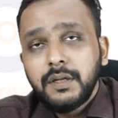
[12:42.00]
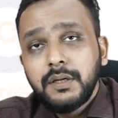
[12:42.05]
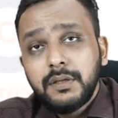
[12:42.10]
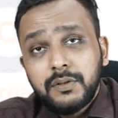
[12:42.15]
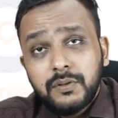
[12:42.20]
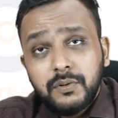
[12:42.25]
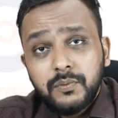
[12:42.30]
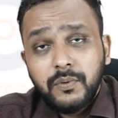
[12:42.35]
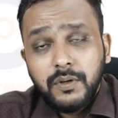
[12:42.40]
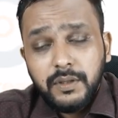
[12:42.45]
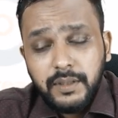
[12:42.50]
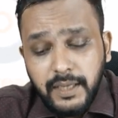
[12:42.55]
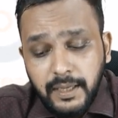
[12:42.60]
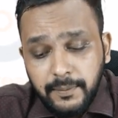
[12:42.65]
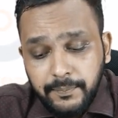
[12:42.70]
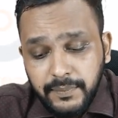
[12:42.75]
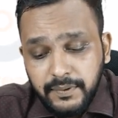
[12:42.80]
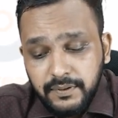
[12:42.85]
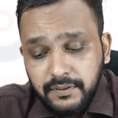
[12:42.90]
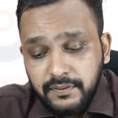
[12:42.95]
So what
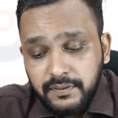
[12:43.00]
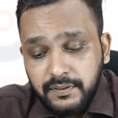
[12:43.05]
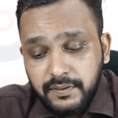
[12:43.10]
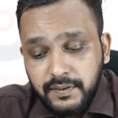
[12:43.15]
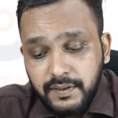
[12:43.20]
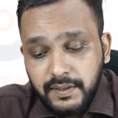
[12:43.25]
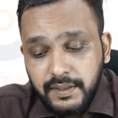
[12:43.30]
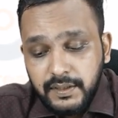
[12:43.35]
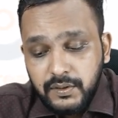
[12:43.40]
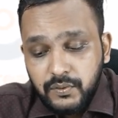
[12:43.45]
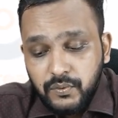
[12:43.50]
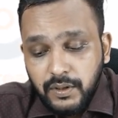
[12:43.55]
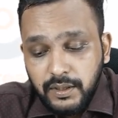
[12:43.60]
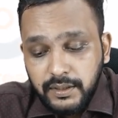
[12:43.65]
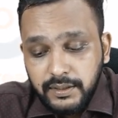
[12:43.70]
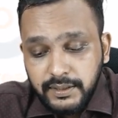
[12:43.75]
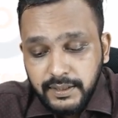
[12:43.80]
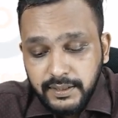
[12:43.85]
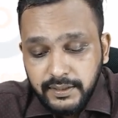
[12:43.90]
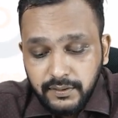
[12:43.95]
happens in
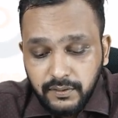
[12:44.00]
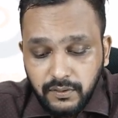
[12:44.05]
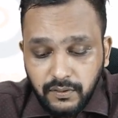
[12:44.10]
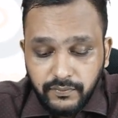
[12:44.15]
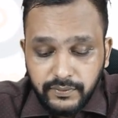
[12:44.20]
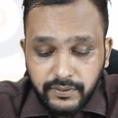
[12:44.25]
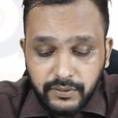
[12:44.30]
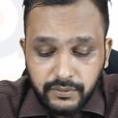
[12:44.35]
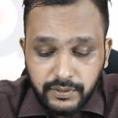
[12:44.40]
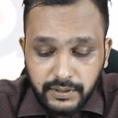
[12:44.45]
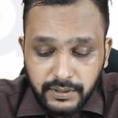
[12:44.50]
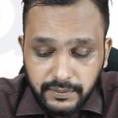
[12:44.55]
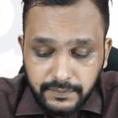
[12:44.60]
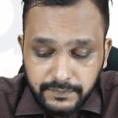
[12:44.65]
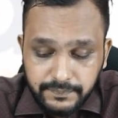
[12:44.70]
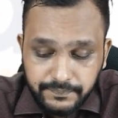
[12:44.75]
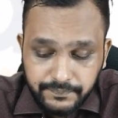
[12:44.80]
coarctation of aorta?